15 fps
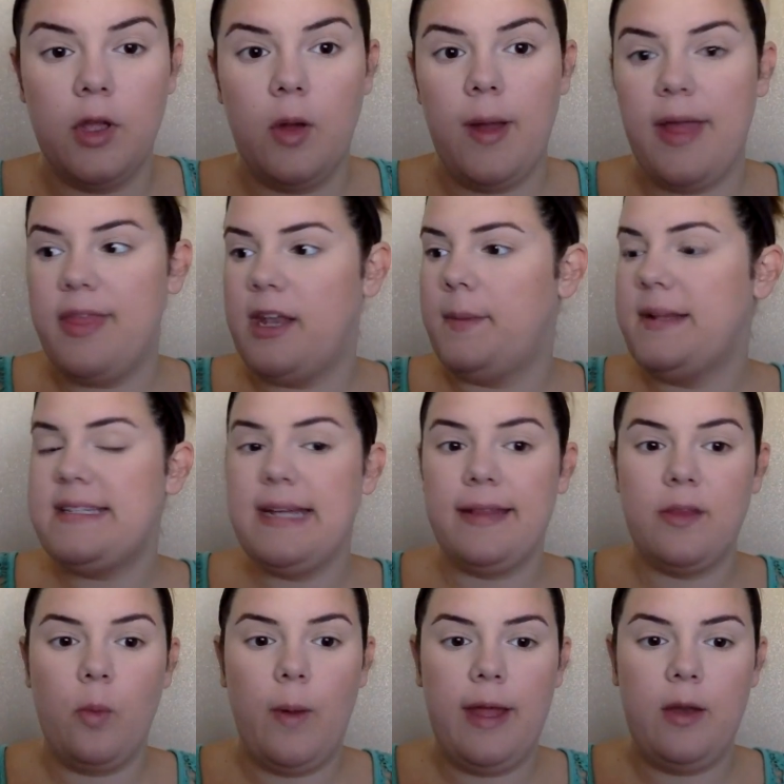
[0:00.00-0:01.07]
Okay, then I'm going to
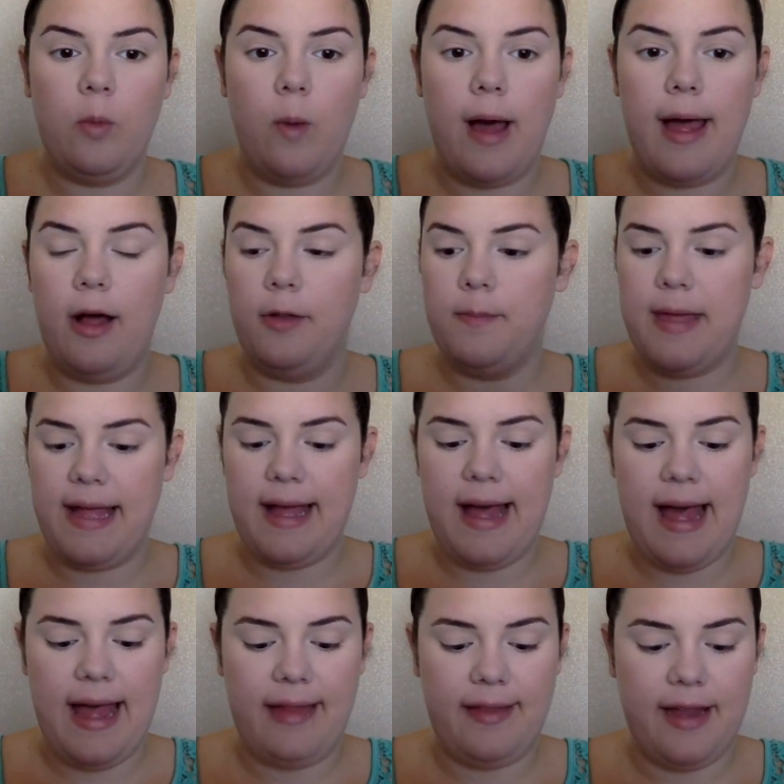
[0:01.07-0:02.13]
take the Wet n Wild Mega
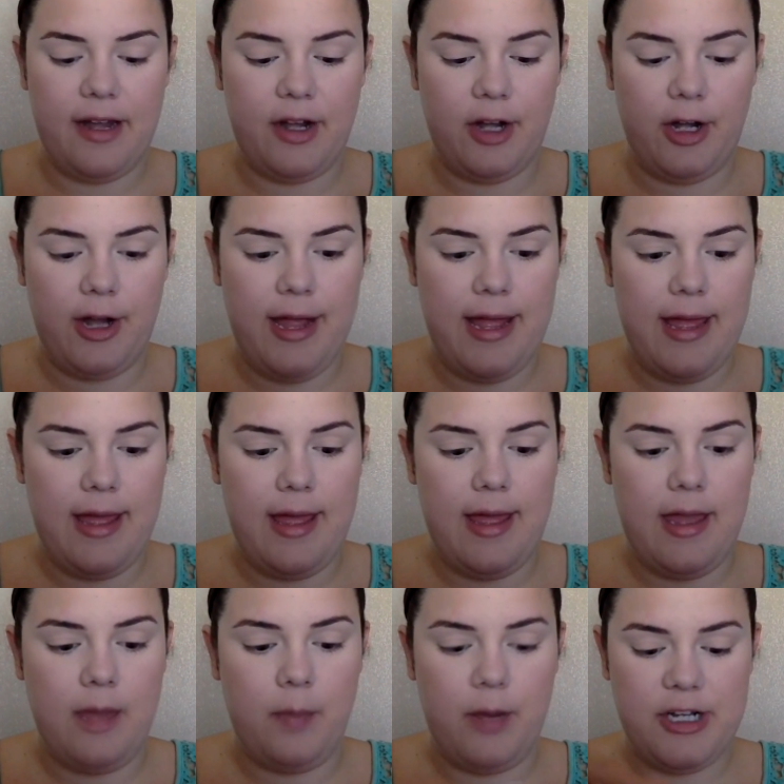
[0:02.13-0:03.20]
Highlighter
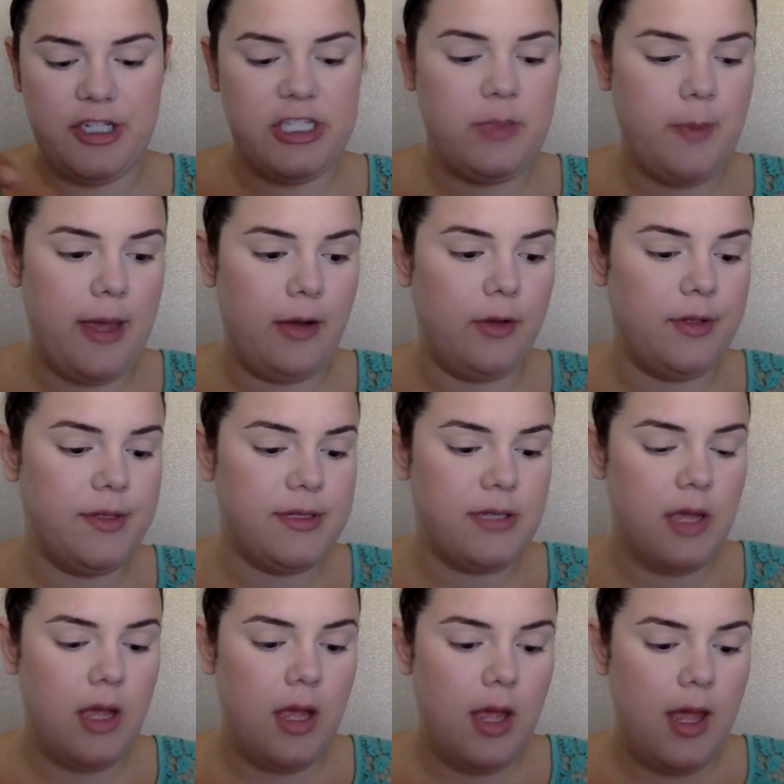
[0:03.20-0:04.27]
in Precious
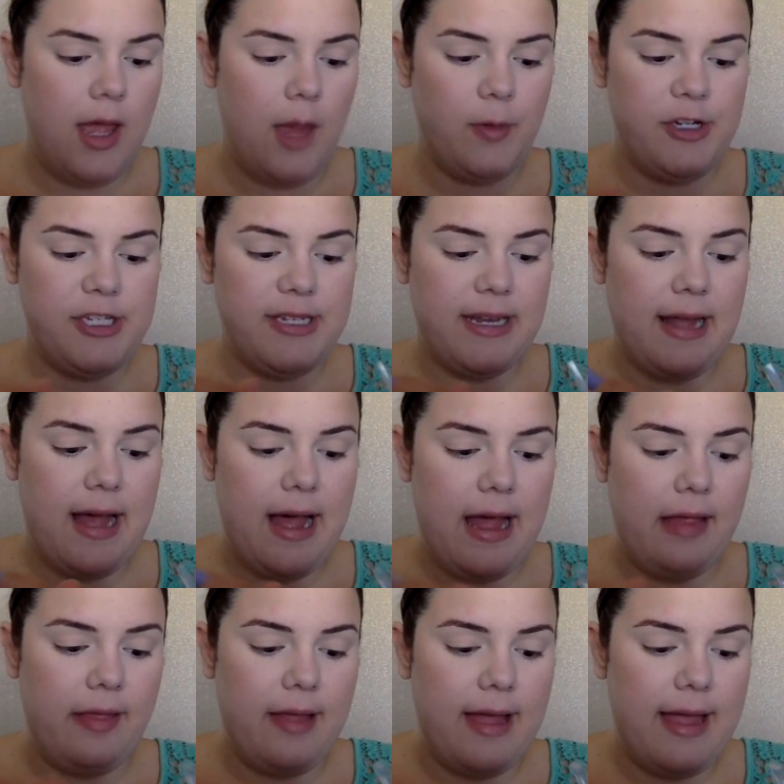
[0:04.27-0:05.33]
Petals, and we're just going to
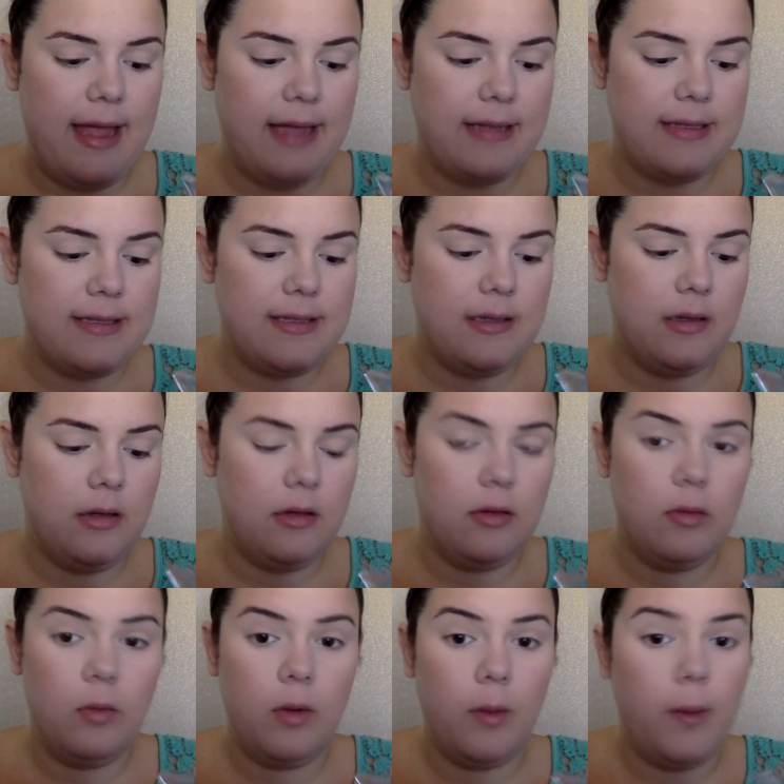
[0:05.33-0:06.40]
highlight
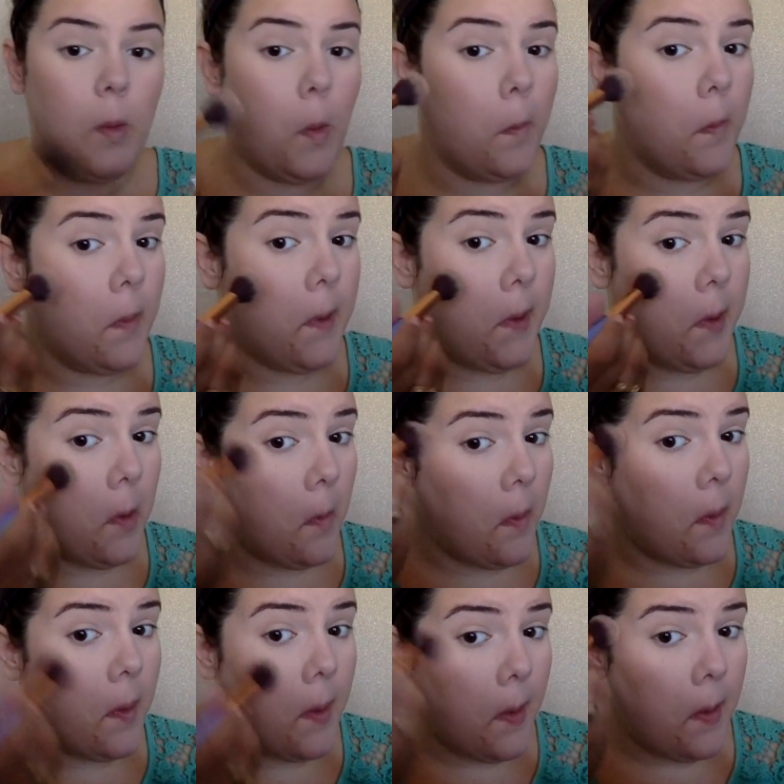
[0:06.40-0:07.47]
where we normally do
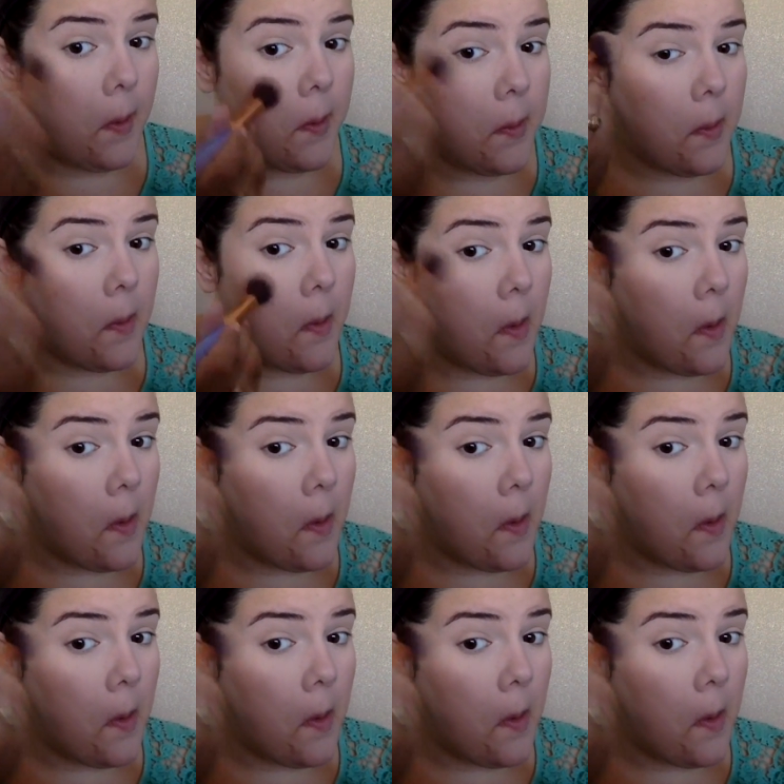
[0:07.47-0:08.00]
with this.